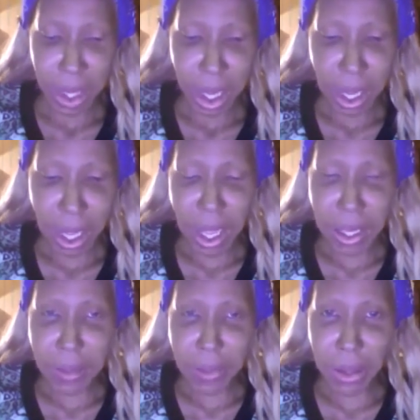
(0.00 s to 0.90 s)
I
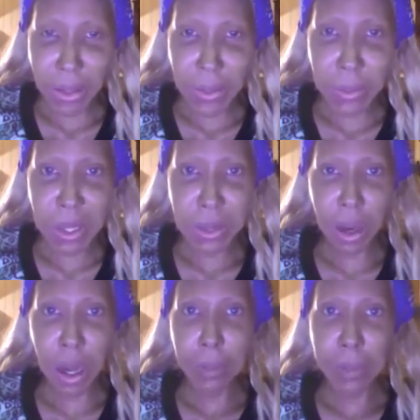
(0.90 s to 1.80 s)
added about 3
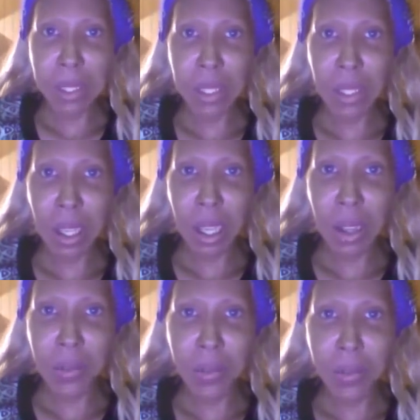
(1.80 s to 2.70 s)
drops of
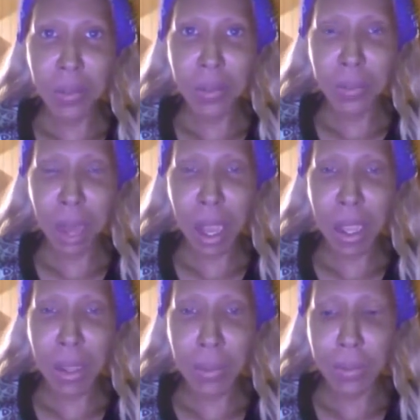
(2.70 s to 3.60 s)

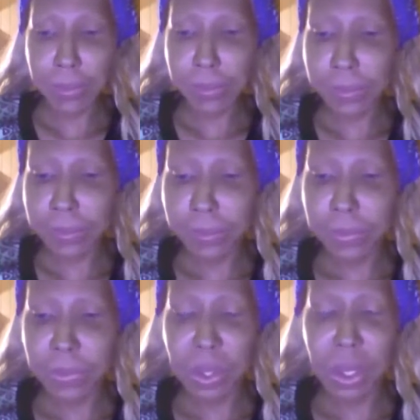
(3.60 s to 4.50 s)
my
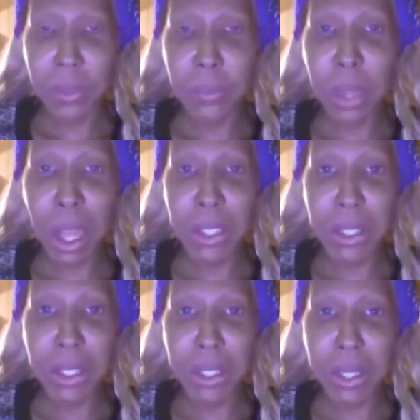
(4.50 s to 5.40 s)

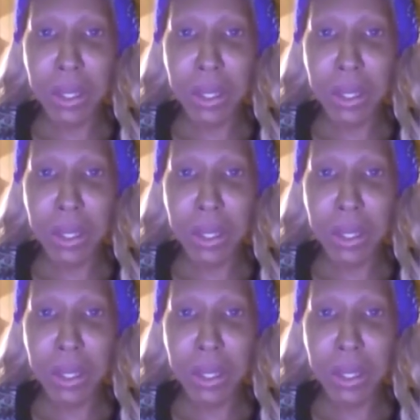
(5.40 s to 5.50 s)
blush.